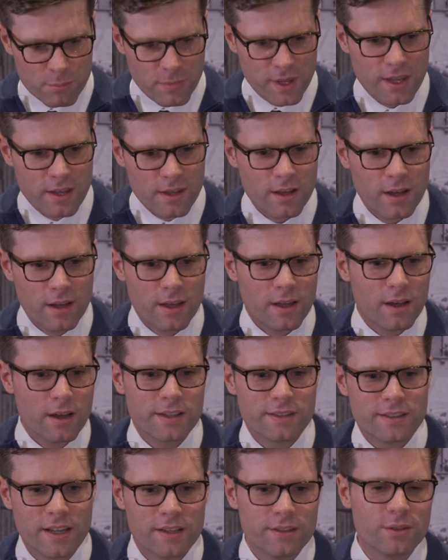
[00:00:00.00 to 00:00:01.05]
me, I
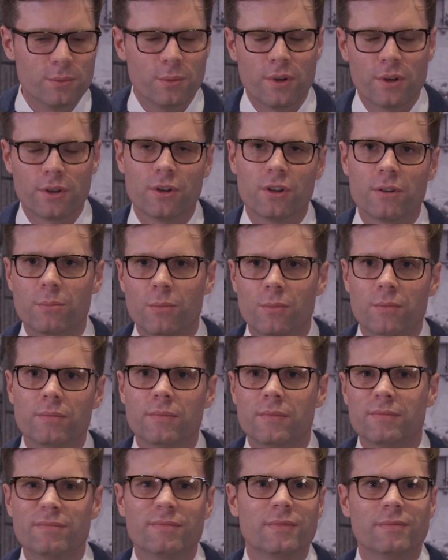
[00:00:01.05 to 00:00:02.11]
tend to work
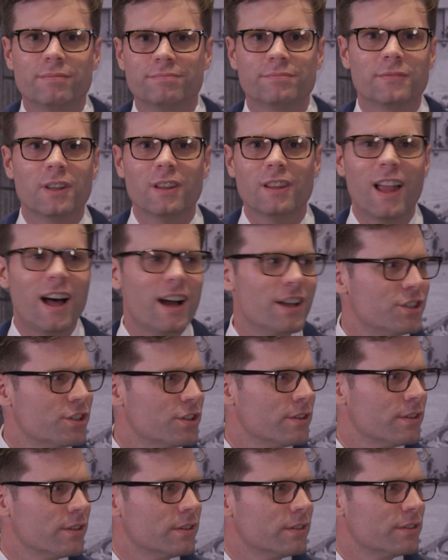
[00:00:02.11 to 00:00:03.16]
on
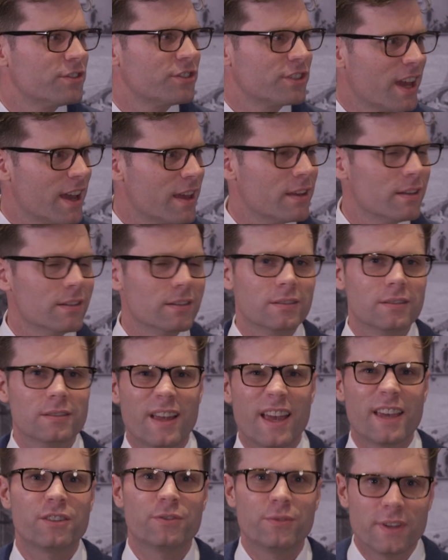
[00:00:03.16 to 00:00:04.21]
larger scale
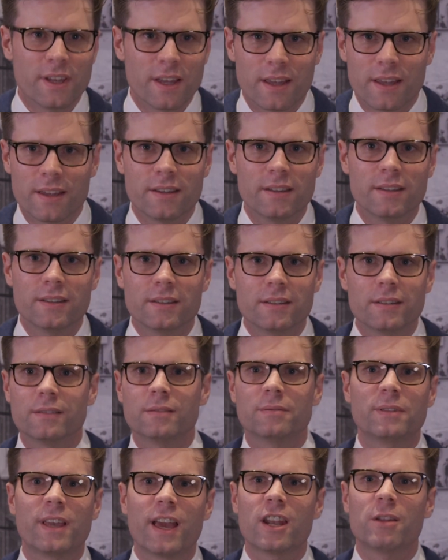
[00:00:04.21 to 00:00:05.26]
XVA,
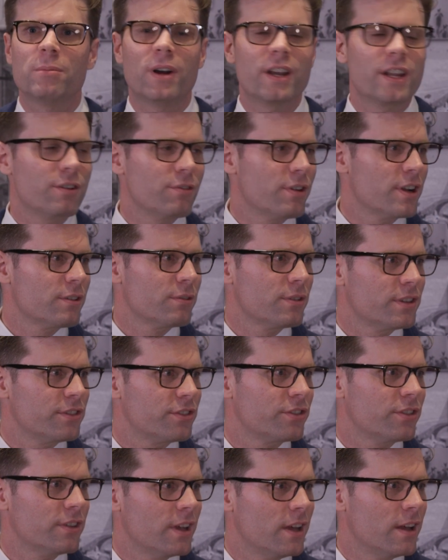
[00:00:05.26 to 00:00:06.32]
counterparty credit
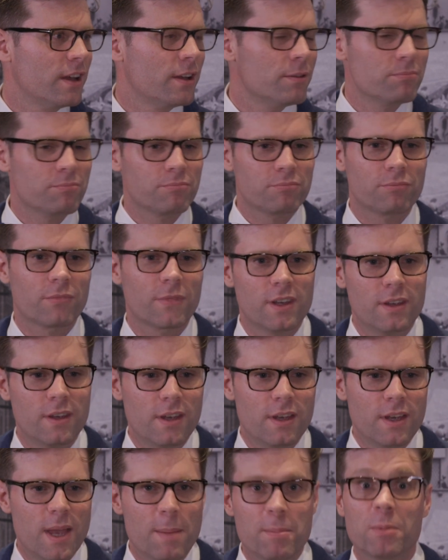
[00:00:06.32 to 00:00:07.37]
risk
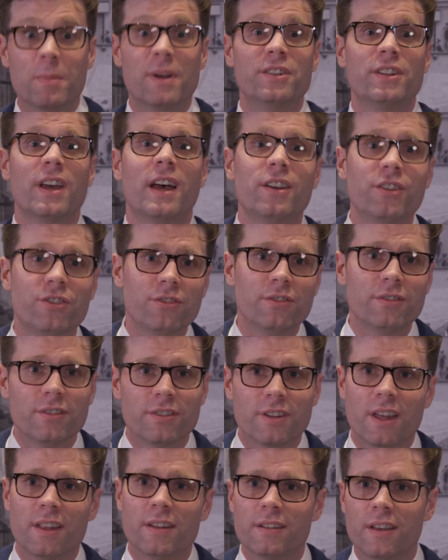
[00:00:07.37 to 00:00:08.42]
implementations
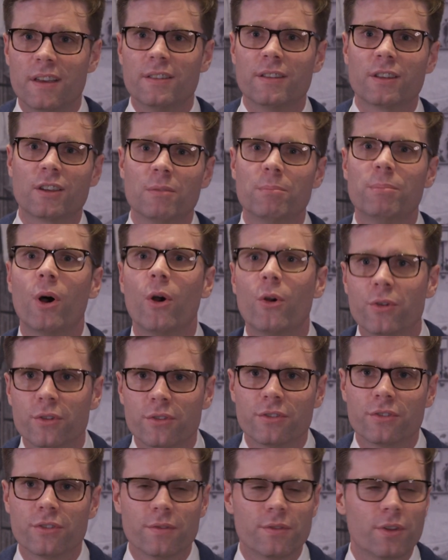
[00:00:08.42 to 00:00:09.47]
and the
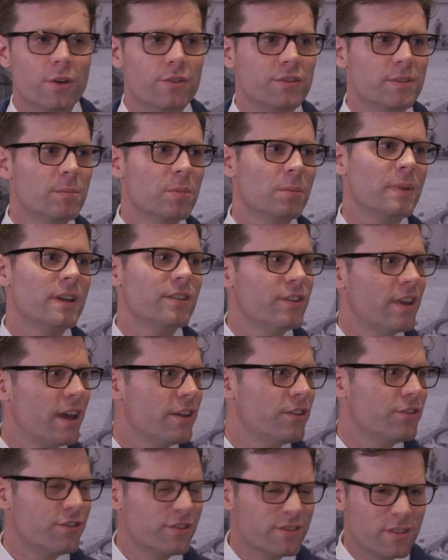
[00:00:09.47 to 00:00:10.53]
components of those
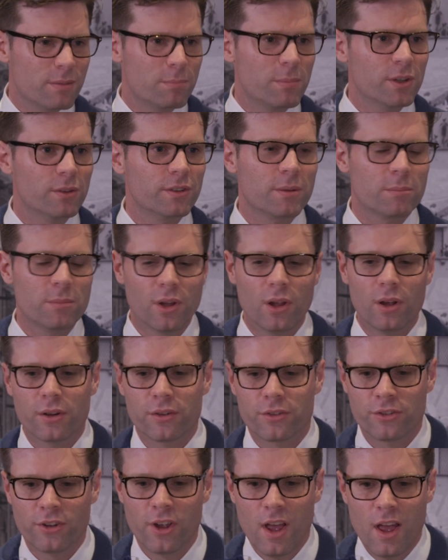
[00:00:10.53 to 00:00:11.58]
implementations, the building
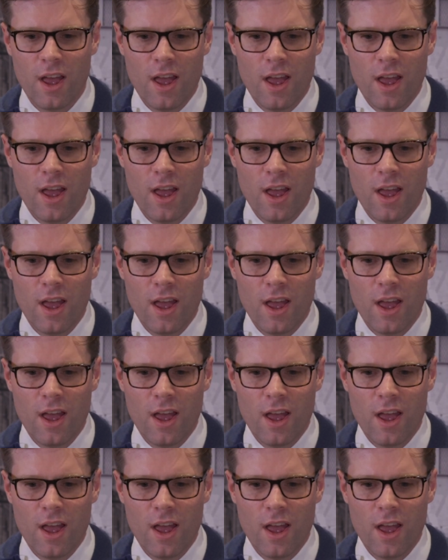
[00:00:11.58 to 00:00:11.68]
blocks.